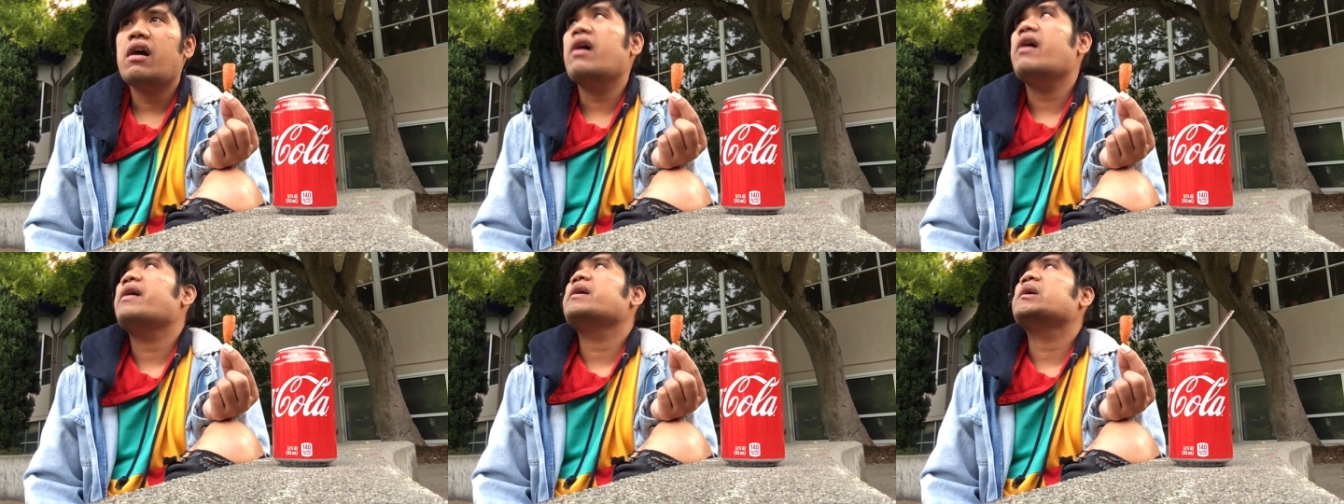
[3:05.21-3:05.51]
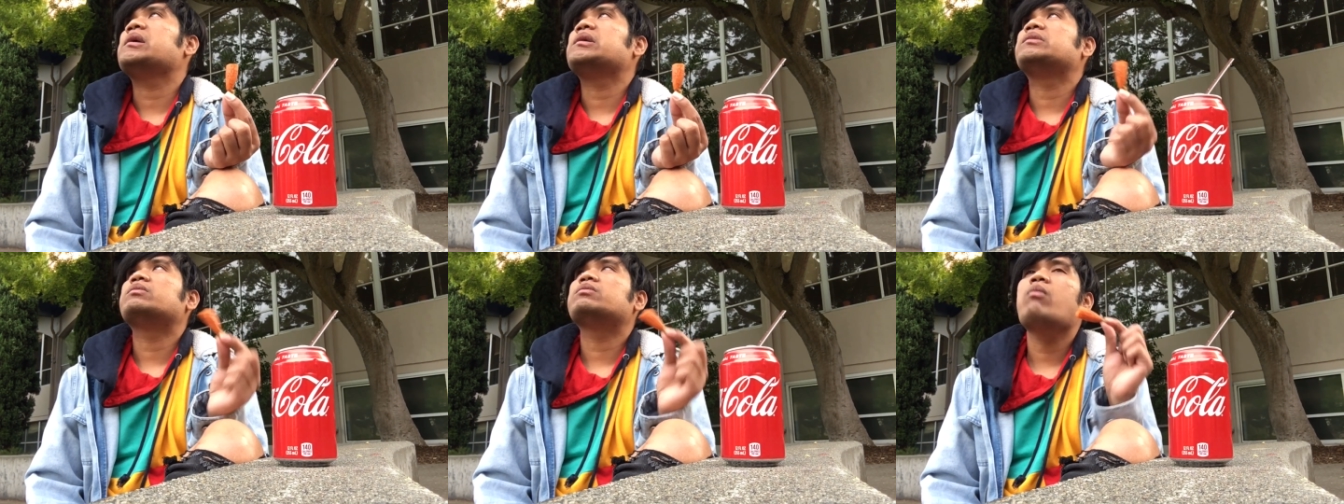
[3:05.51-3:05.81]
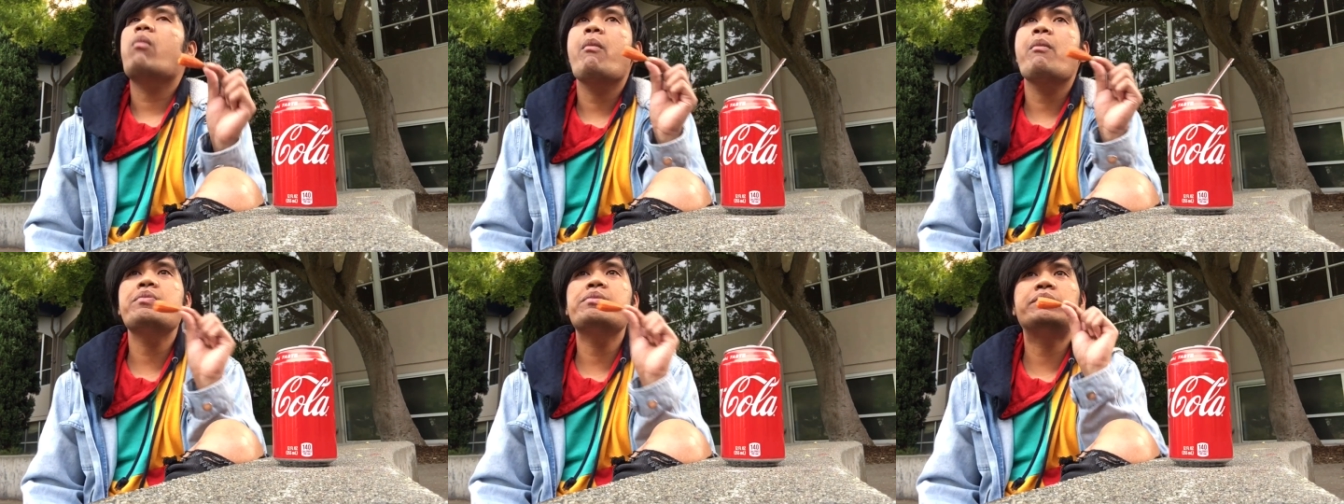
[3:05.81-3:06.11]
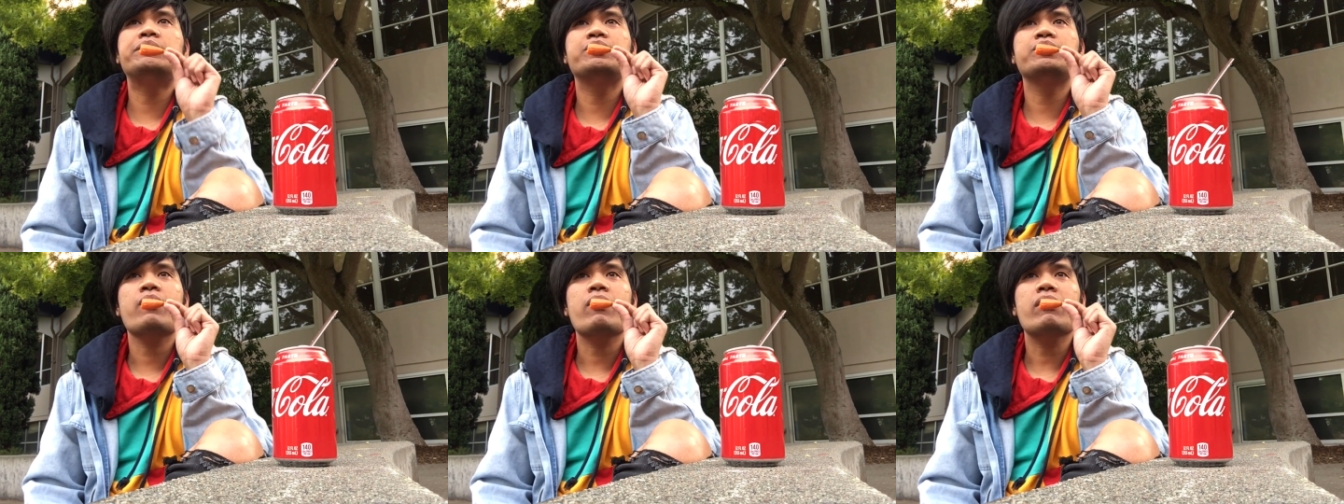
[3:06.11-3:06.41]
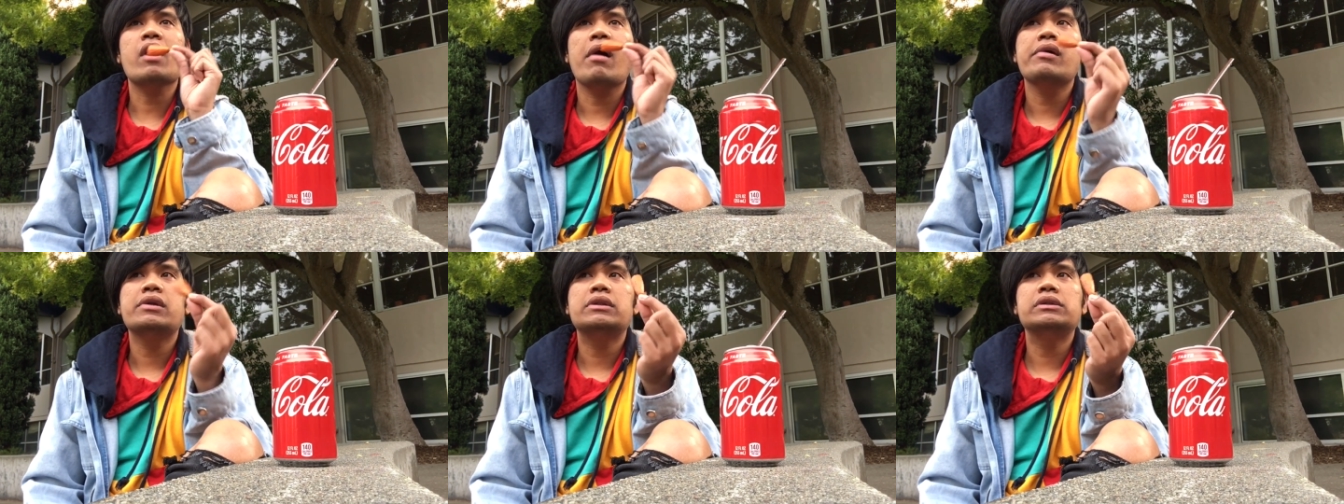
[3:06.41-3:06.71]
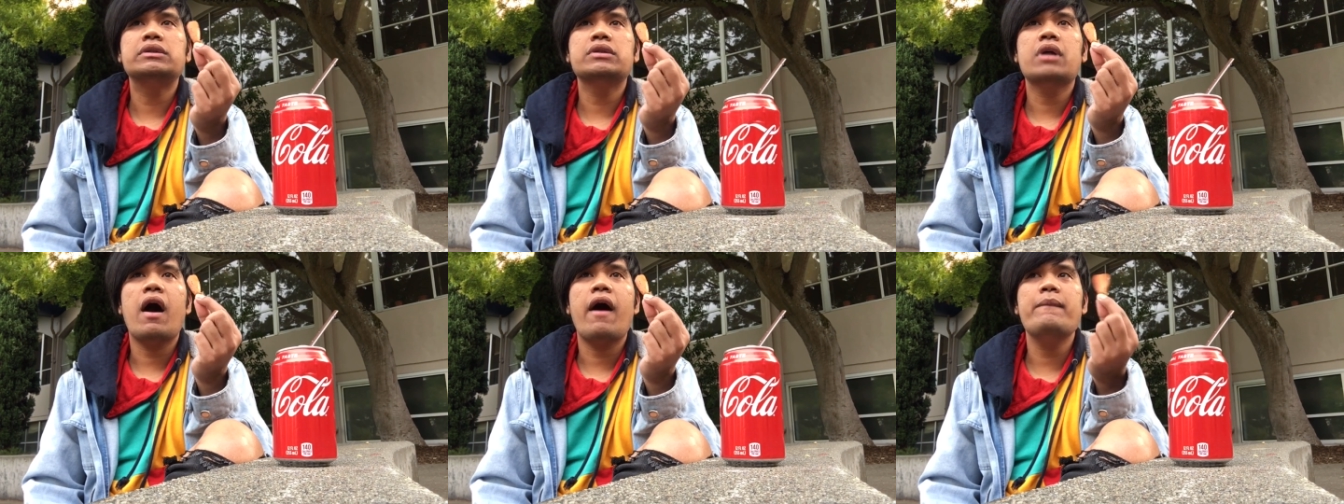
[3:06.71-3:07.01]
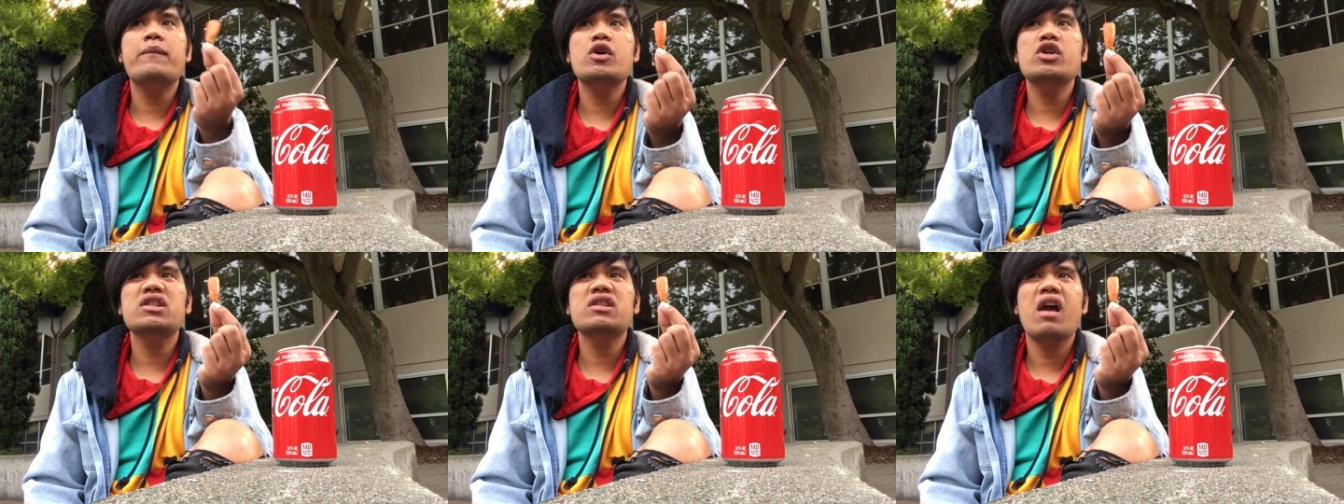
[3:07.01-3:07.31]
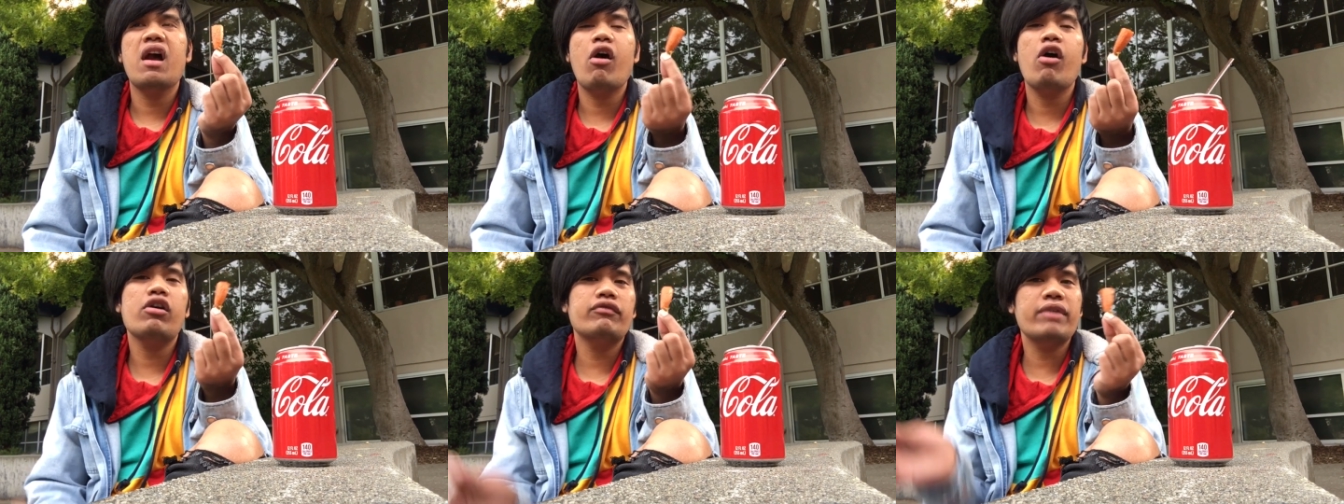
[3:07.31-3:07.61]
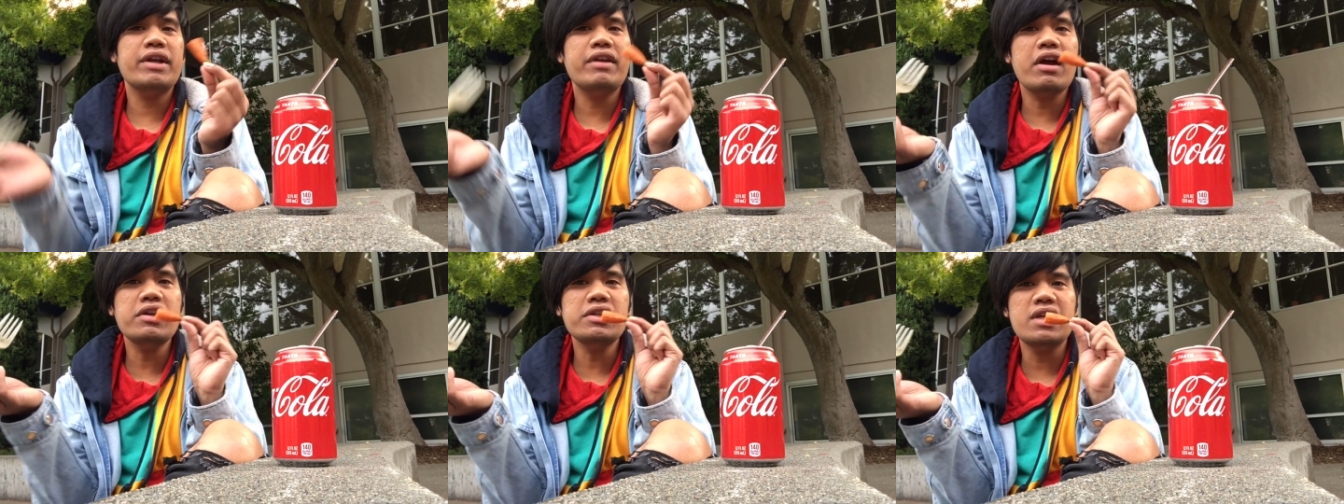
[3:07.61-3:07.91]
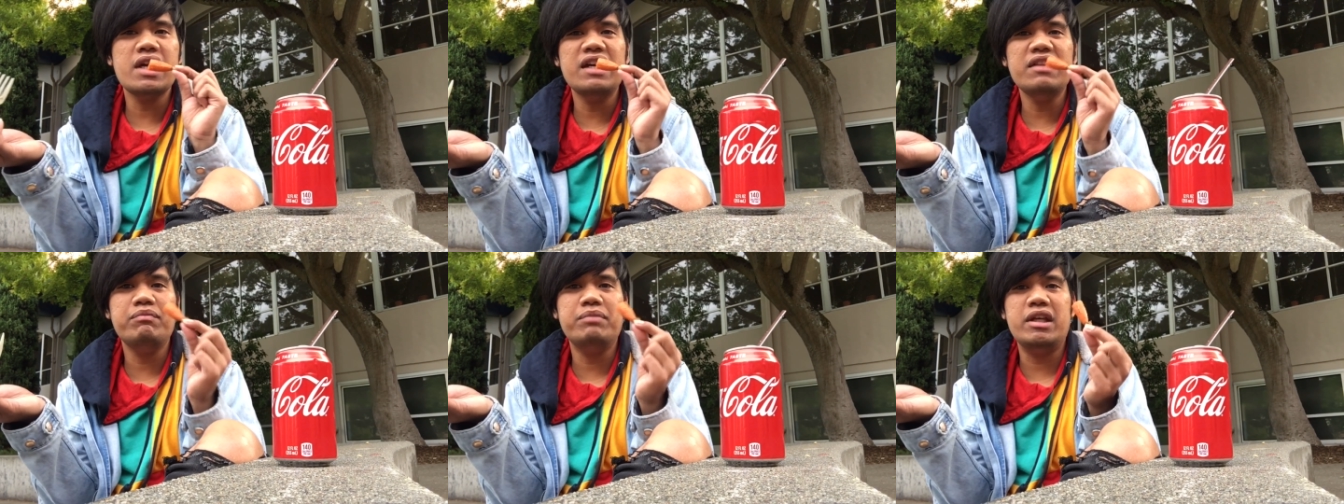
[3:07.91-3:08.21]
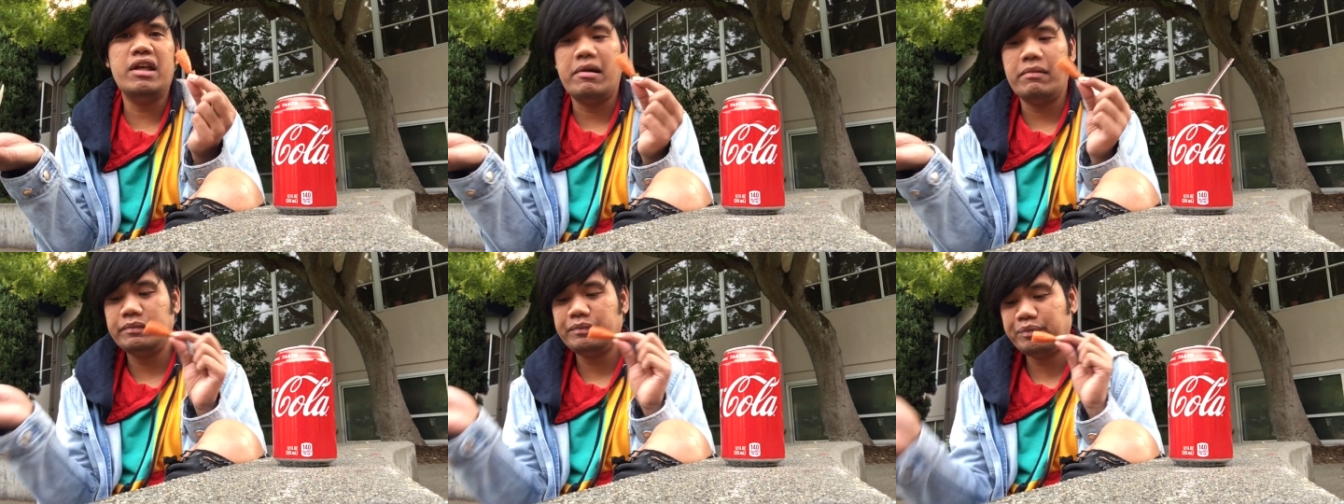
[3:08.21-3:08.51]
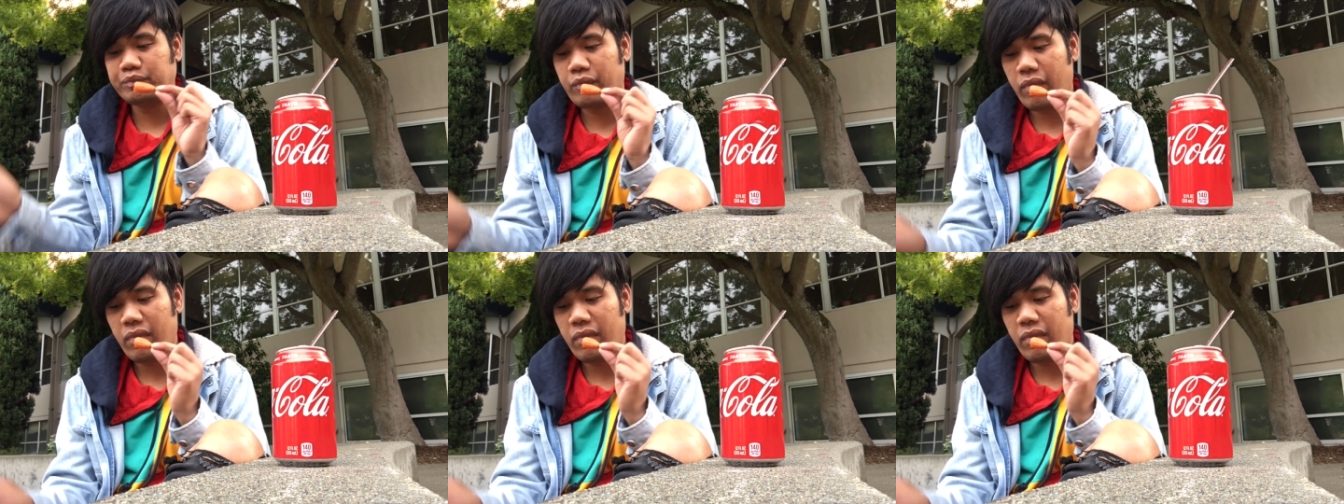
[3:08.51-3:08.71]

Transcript: um almost oh, right now is 8 p.m.